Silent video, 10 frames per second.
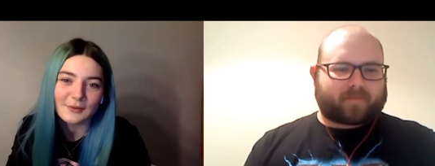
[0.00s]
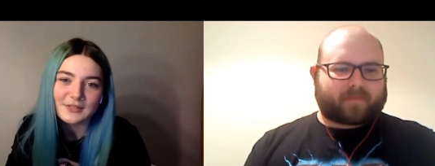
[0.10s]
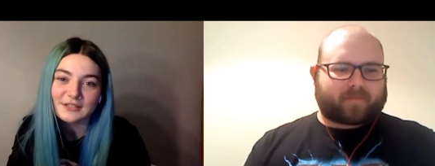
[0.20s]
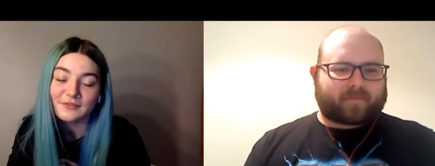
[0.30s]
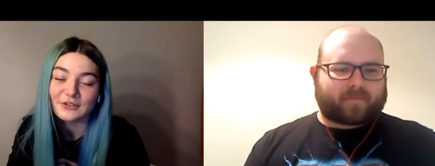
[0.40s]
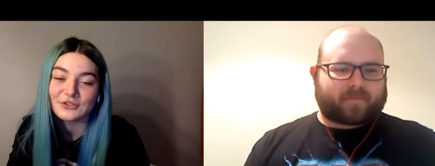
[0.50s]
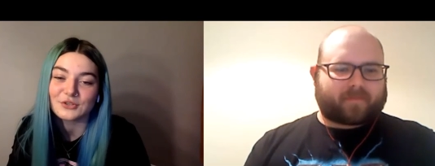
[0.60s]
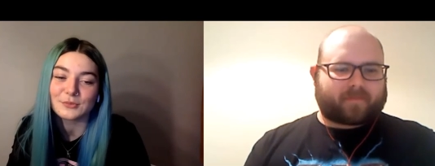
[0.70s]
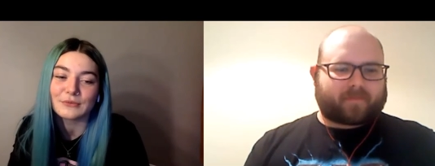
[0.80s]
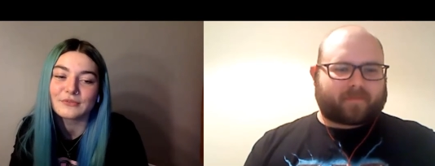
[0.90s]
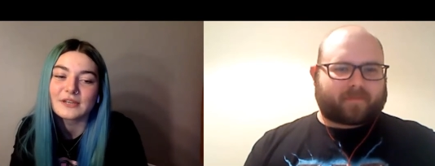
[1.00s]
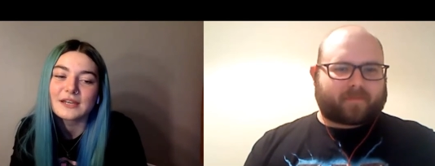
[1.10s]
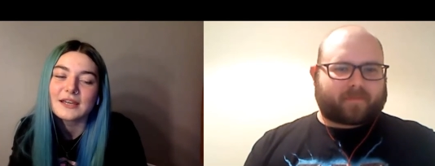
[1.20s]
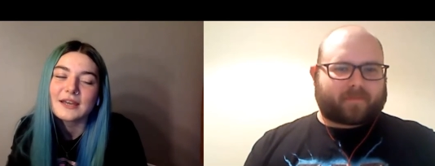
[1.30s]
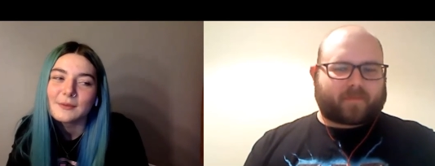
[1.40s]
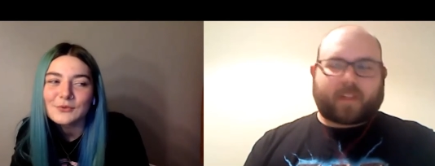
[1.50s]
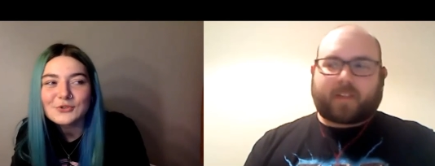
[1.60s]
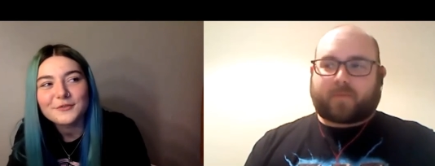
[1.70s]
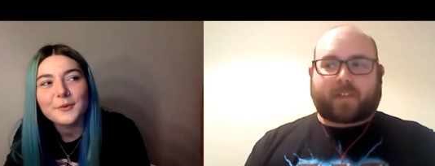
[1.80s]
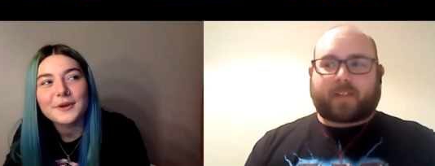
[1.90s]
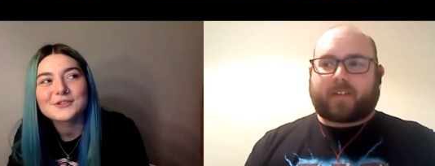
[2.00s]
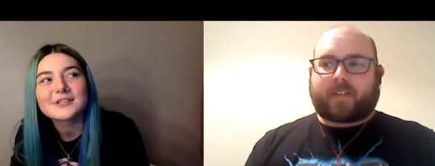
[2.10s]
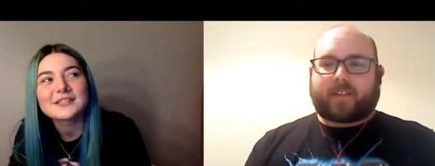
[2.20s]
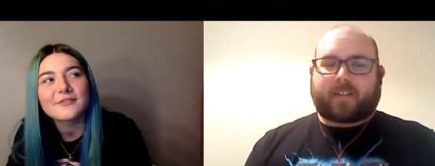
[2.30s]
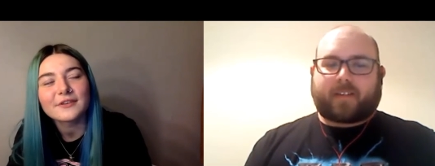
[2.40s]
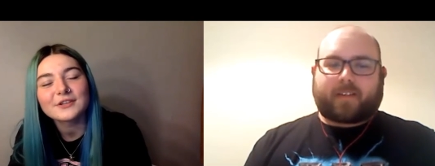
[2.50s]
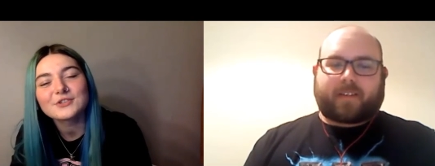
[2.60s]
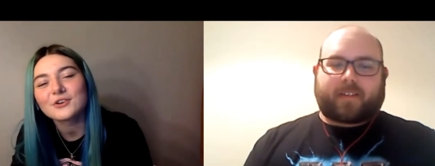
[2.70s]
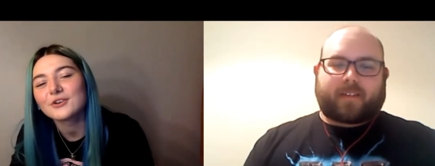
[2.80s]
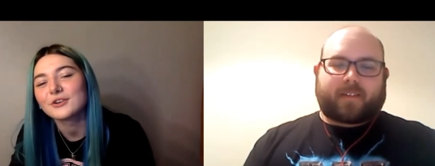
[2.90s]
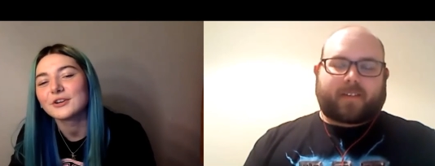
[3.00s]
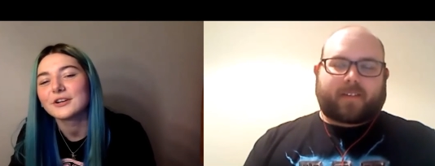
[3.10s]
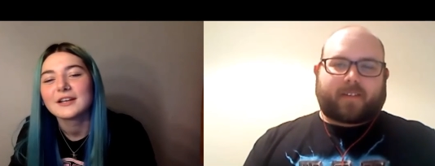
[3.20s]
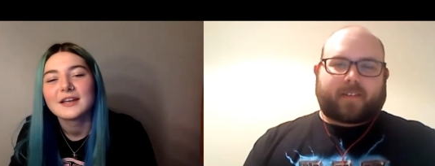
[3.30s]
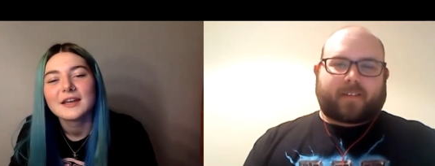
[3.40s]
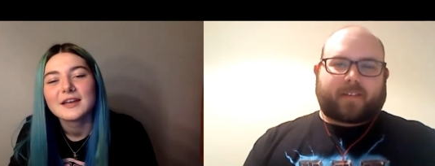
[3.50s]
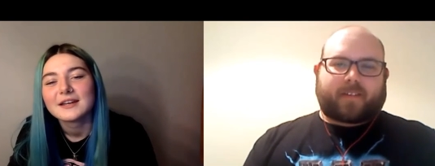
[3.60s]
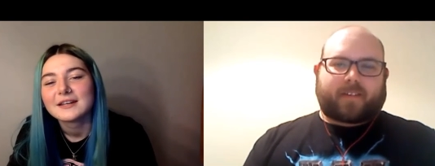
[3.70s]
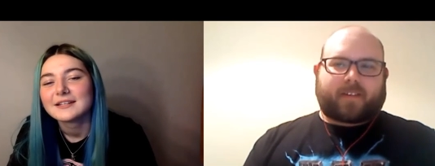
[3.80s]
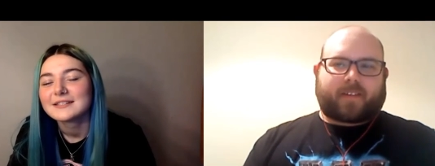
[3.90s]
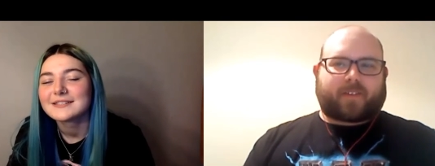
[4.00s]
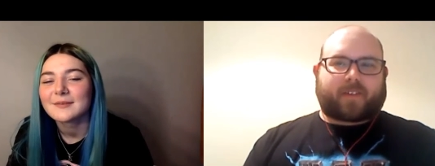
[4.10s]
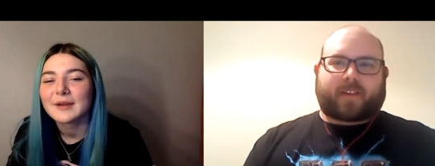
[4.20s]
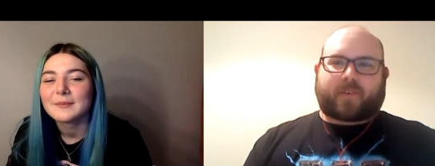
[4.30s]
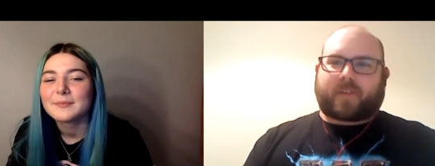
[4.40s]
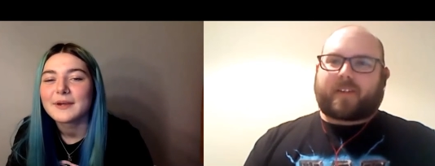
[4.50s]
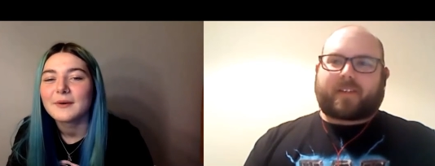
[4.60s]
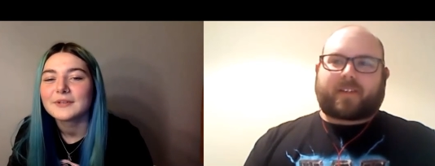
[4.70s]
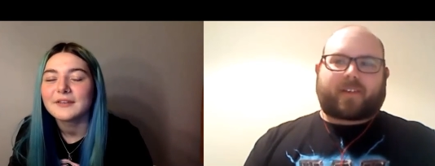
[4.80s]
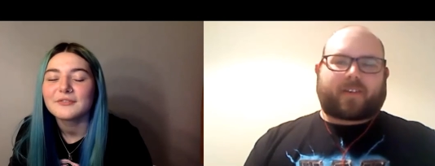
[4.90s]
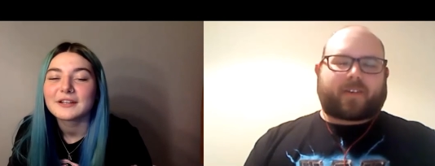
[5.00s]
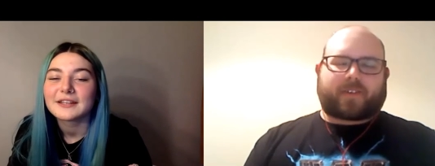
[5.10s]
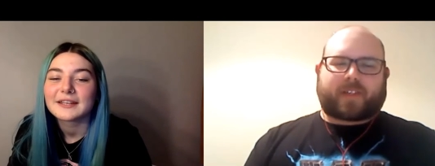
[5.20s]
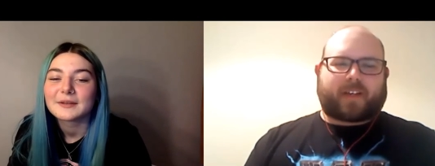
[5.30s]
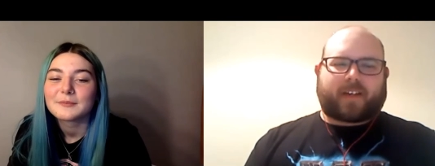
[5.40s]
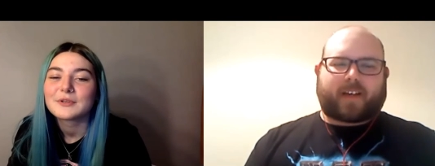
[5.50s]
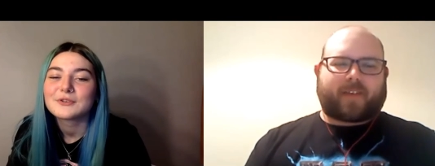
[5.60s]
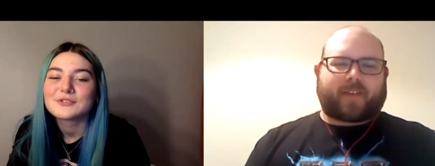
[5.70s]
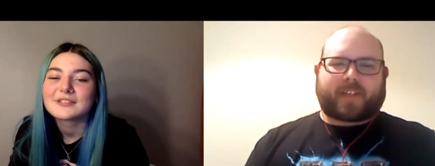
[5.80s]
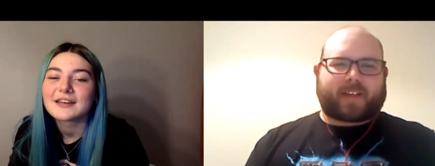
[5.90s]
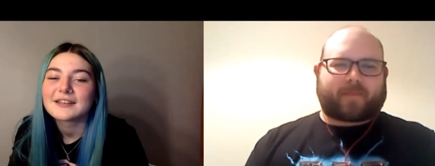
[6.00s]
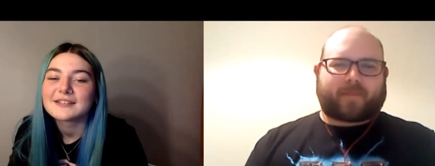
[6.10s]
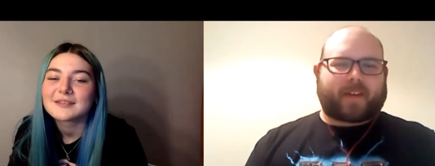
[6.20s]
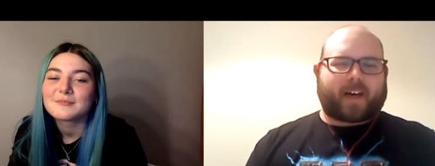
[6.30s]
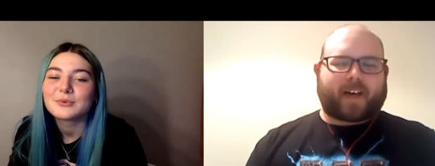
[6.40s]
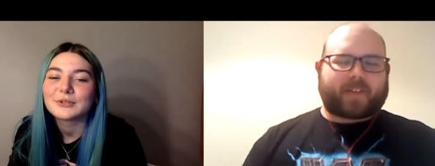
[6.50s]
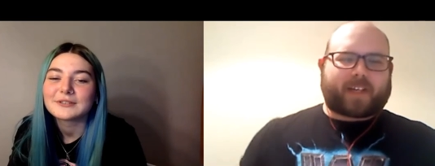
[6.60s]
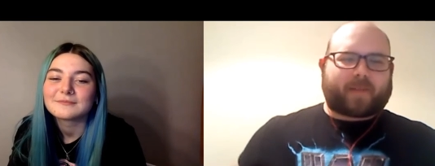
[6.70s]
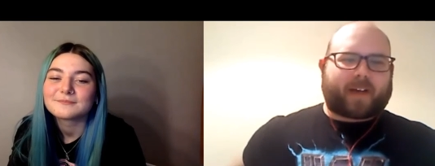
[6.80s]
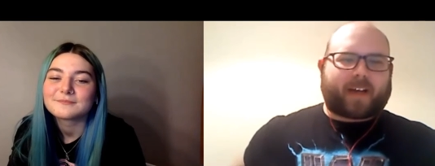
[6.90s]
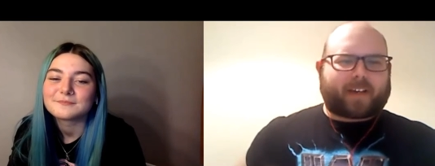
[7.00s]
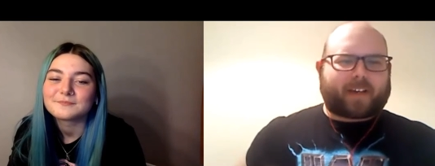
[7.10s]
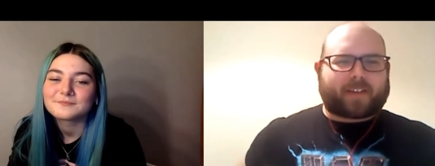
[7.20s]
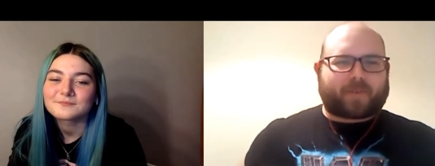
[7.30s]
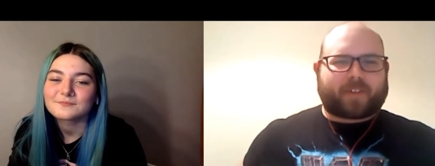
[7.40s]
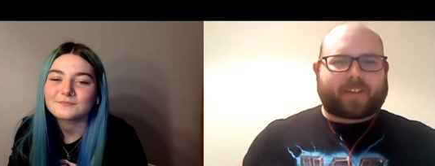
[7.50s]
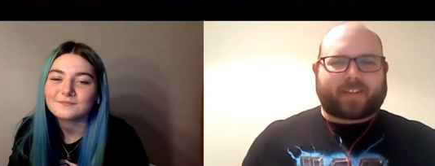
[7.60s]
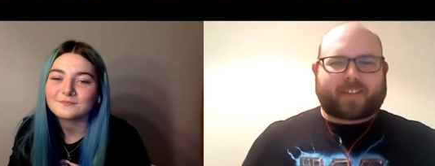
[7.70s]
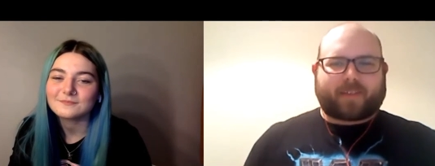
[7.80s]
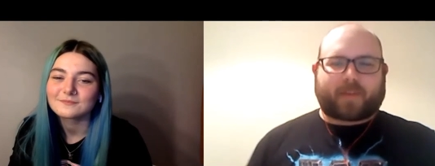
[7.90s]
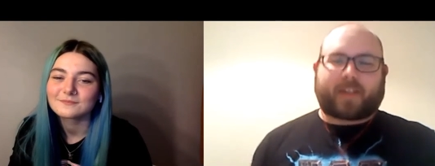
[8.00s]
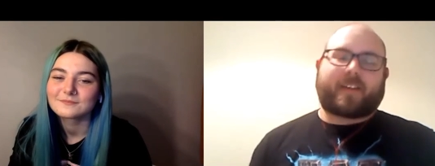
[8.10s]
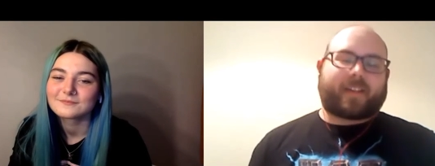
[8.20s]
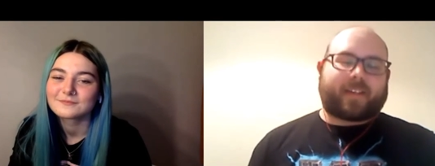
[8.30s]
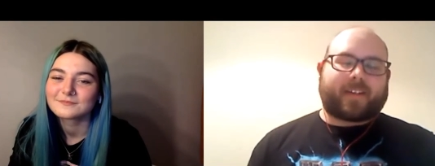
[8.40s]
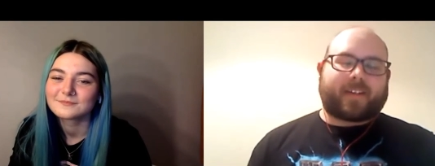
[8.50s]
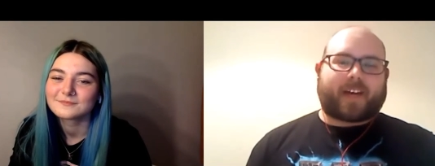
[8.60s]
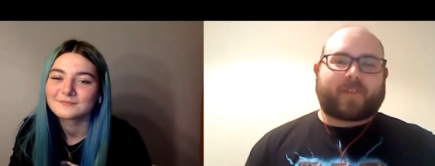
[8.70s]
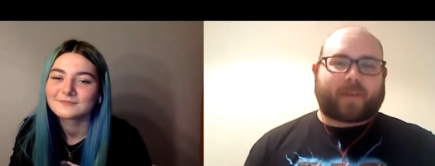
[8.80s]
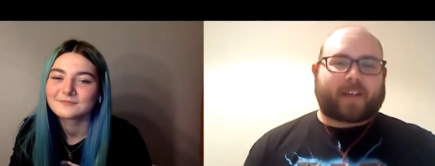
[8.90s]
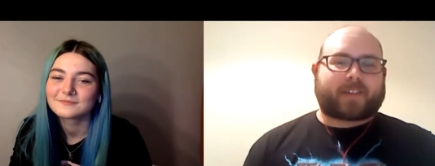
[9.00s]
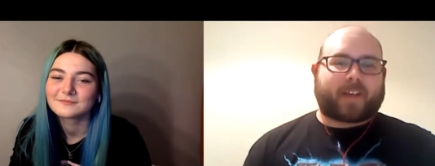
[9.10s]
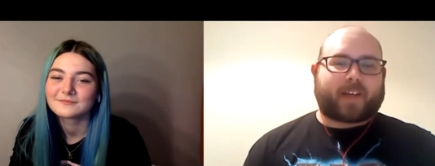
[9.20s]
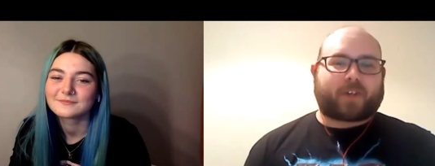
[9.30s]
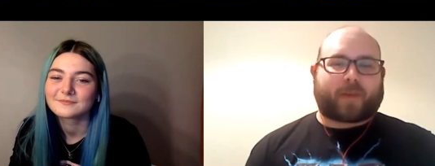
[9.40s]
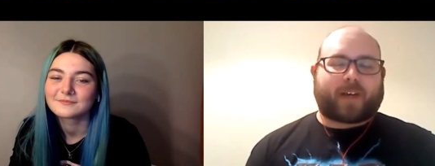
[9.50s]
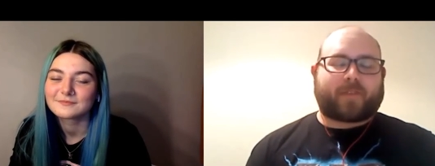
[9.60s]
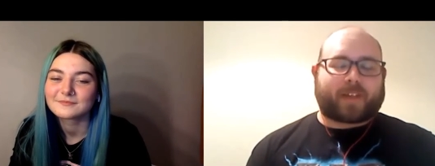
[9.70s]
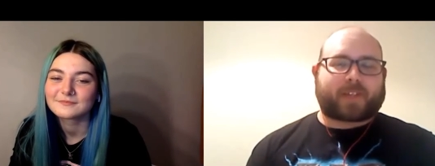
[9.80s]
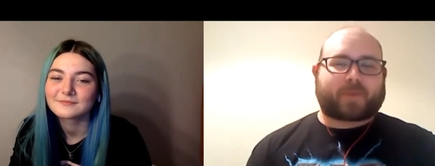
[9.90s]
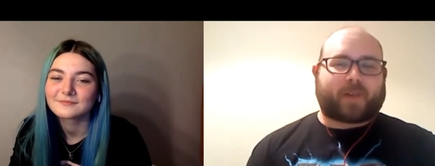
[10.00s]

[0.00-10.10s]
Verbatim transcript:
Speaker 1: that was his finishing move. I'm not sure if I use it as a finisher or something, but I'll definitely
Speaker 2: use my... Havoc to your back, I think, wouldn't it? But he did have the best leg drop ever. That's